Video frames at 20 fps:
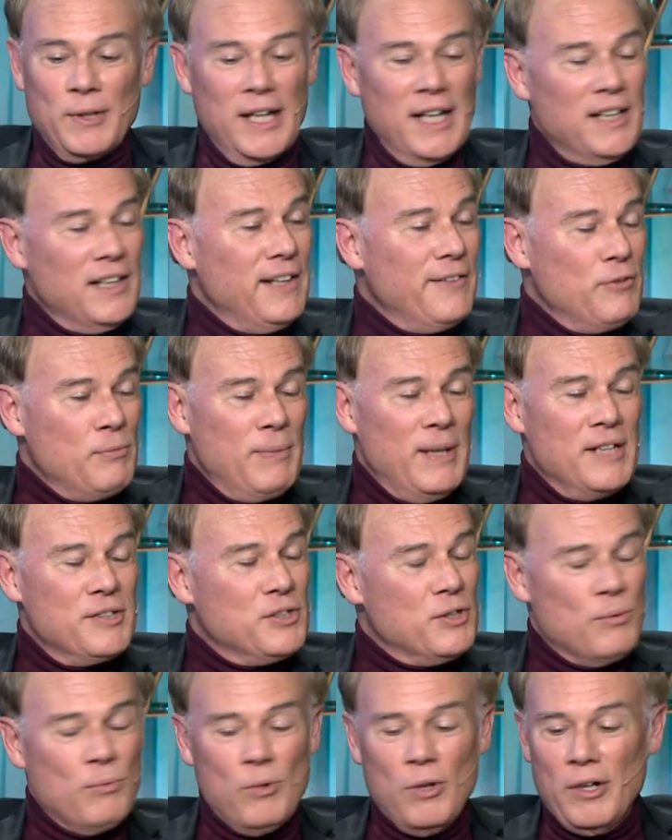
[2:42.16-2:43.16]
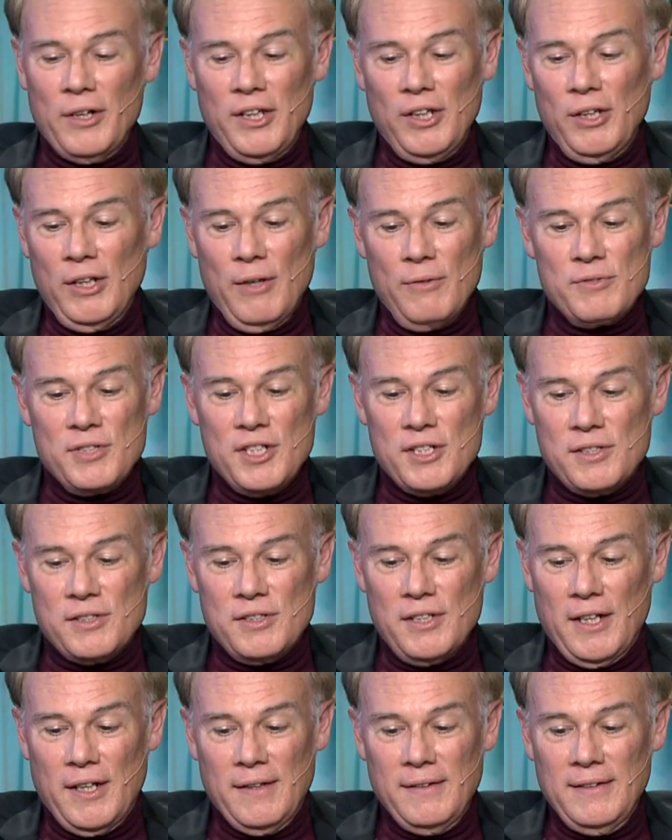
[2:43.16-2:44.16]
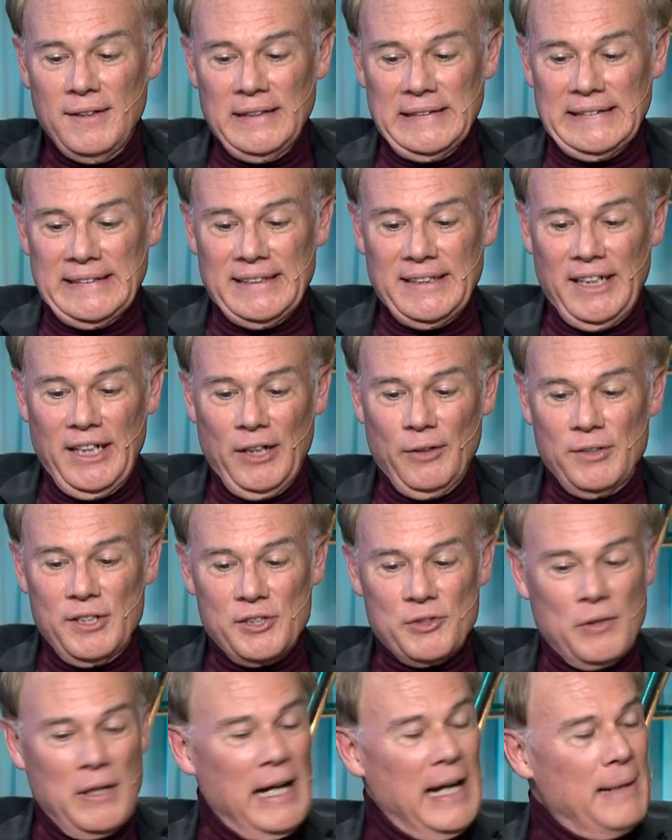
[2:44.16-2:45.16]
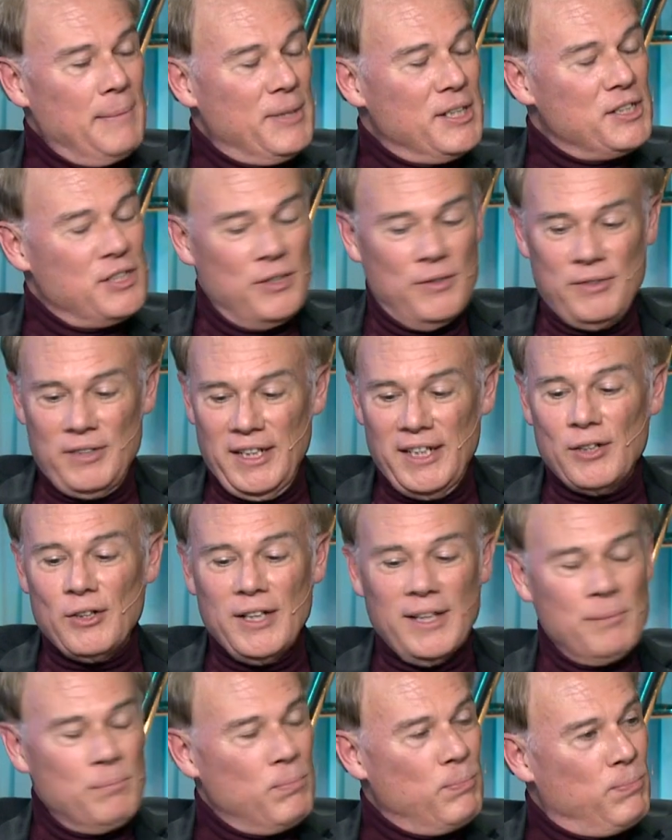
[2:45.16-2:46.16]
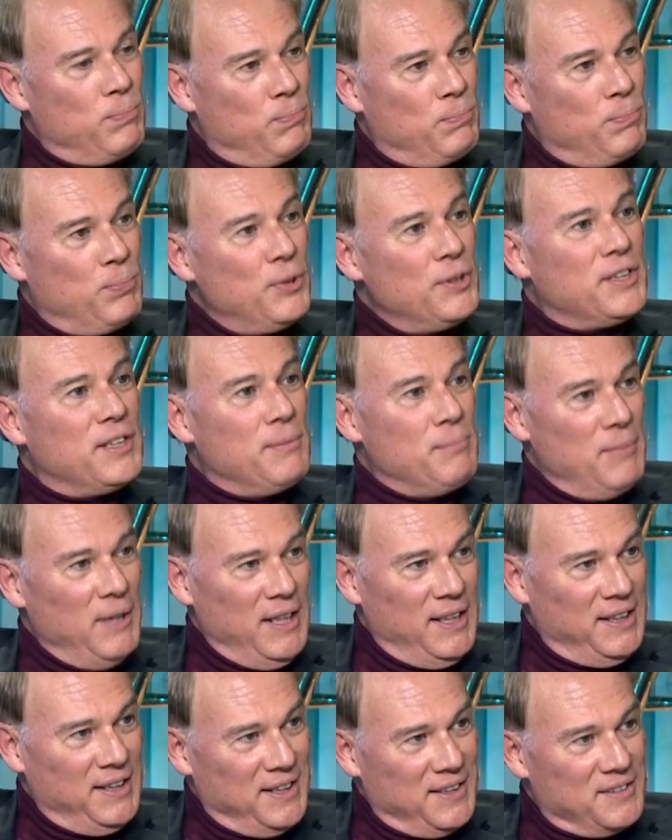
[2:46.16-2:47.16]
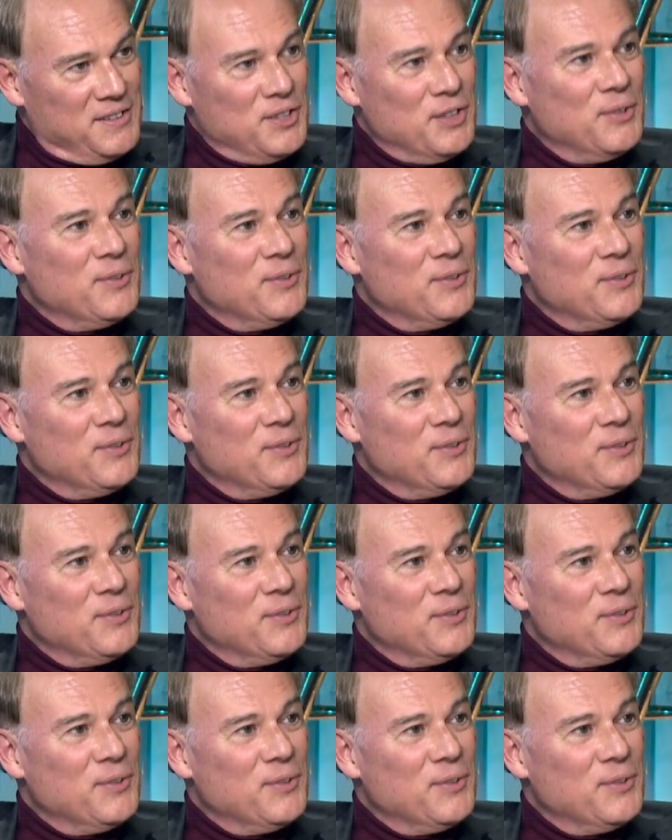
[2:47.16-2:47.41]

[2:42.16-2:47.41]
what I love about your work. You don't just, uh, you know, describe it. You literally put the media to